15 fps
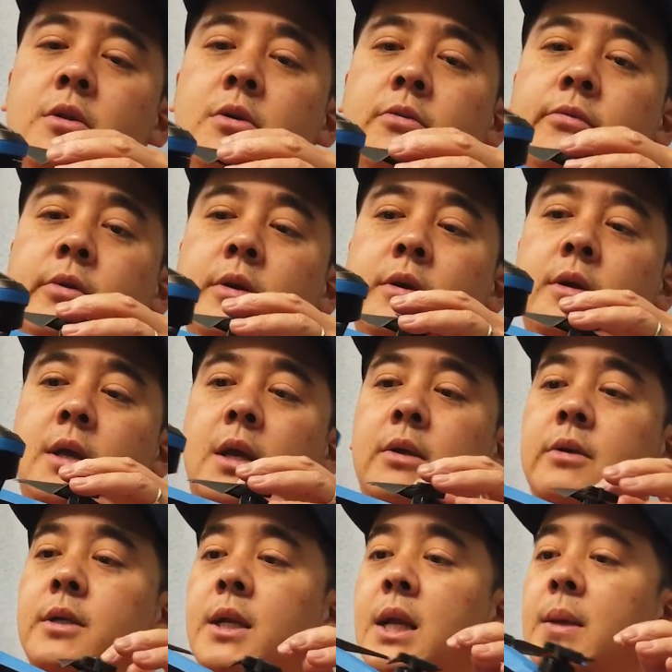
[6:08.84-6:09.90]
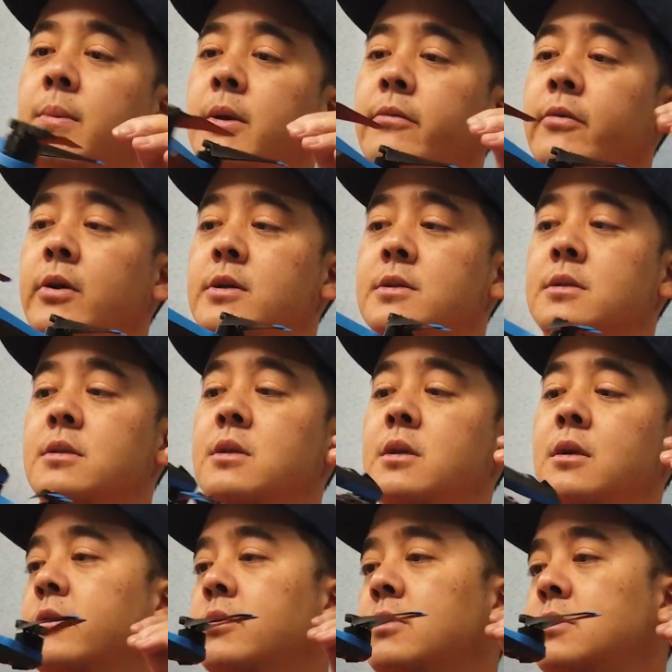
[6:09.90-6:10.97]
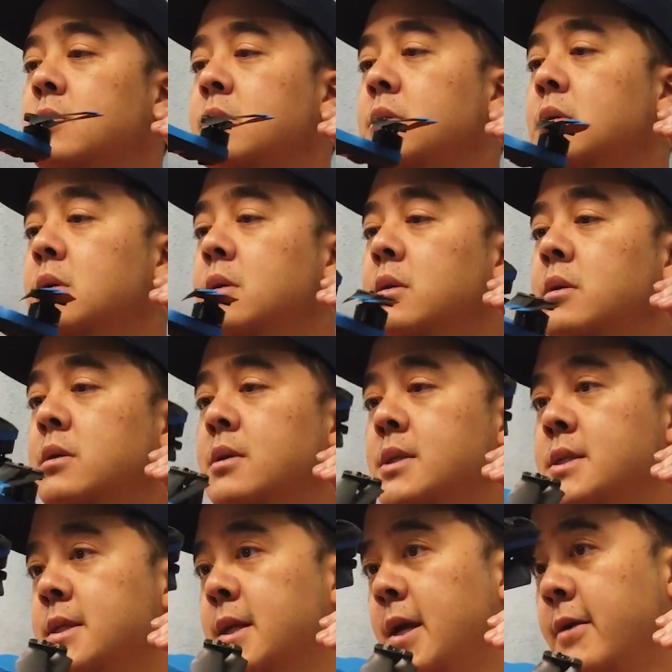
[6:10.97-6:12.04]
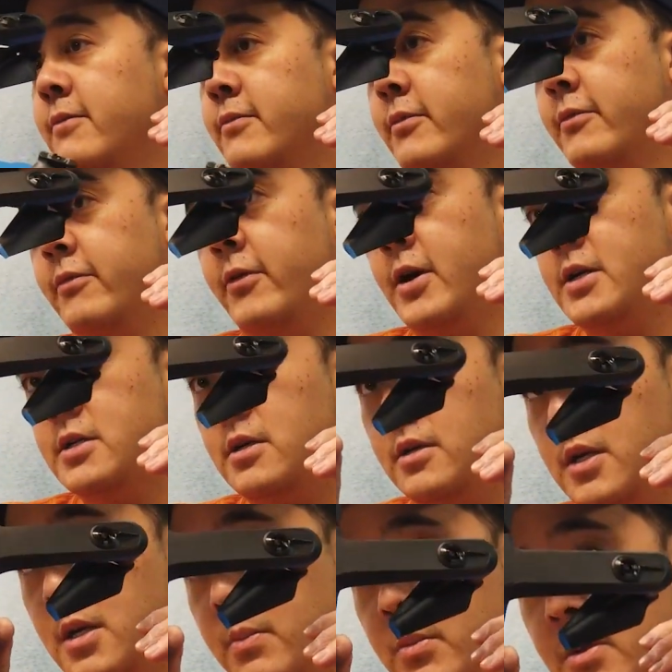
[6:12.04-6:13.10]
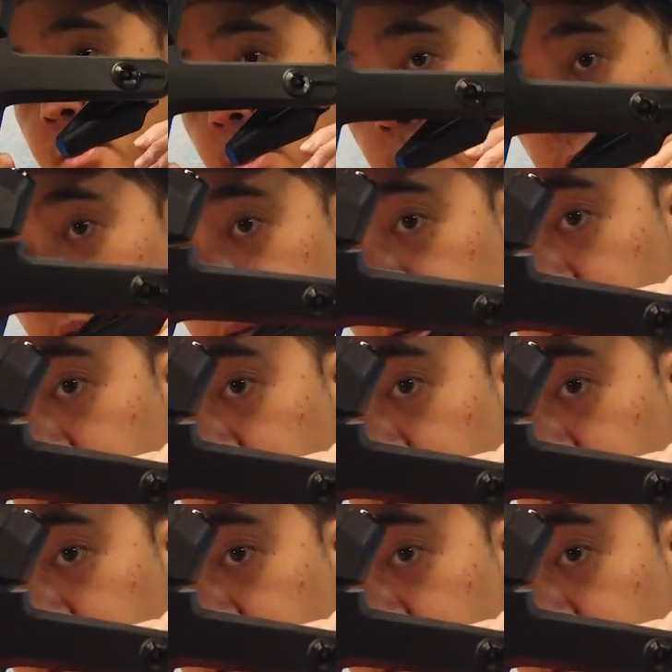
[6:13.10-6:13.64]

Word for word: though, very aerodynamic, very sleek, feels good. Doesn't have a fragile gimbal sticking